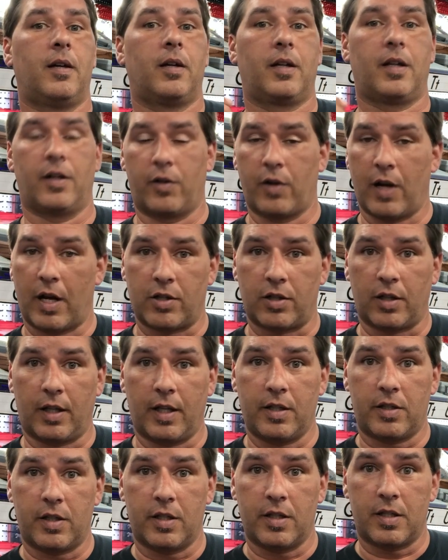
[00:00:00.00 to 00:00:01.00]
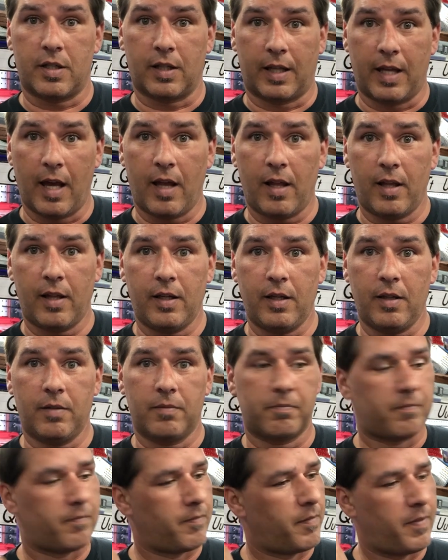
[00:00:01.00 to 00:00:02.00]
Congratulations to Kelly.
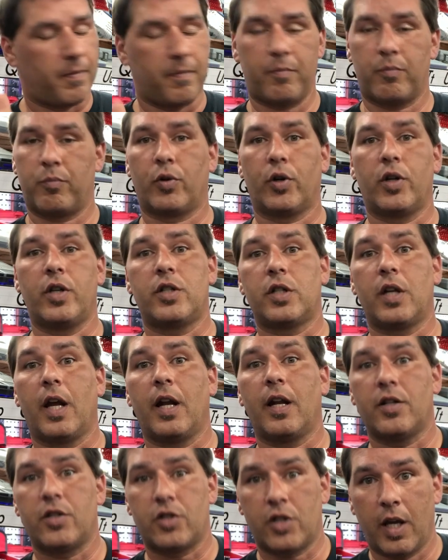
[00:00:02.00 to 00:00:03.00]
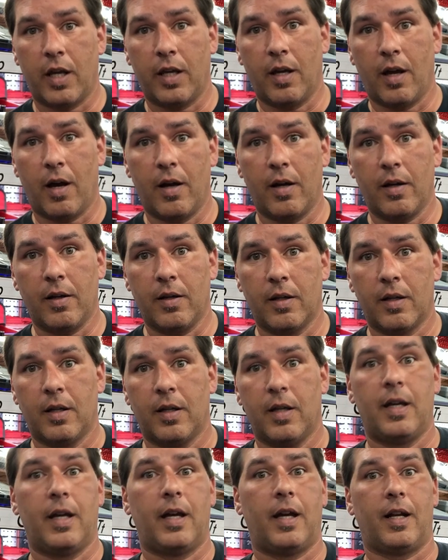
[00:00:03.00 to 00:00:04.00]
Appreciate it, Jay Young.
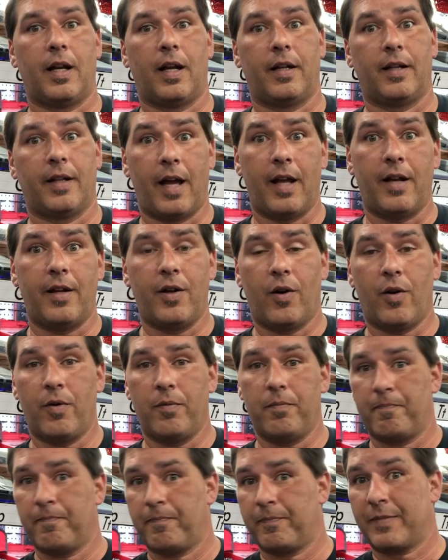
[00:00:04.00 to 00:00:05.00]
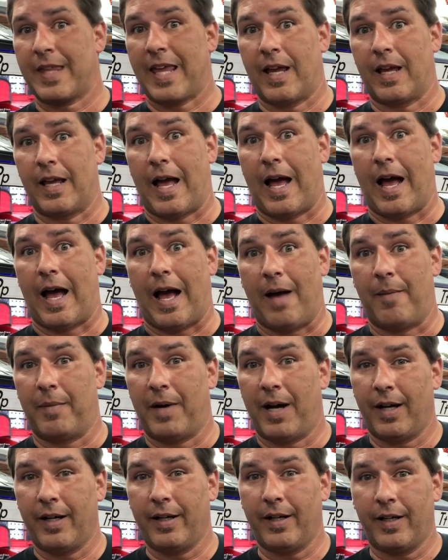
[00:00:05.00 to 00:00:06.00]
And on that note, I'm
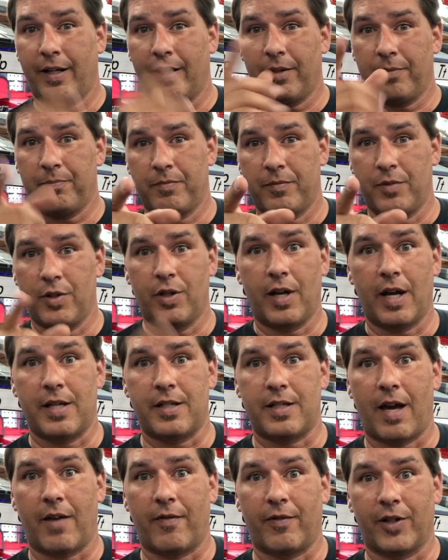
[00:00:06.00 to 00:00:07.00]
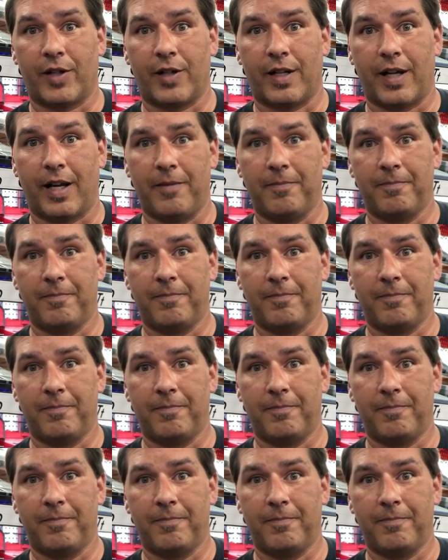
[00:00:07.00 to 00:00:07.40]
out of here. You guys have a good night.